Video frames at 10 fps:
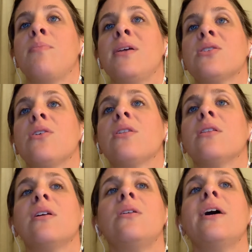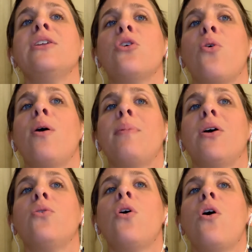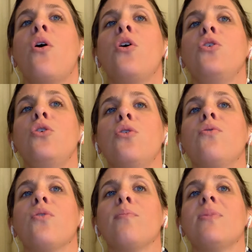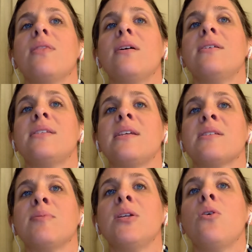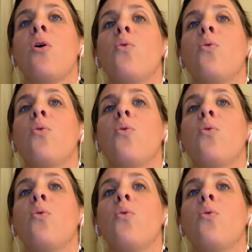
based on the little I know about you from the assessment,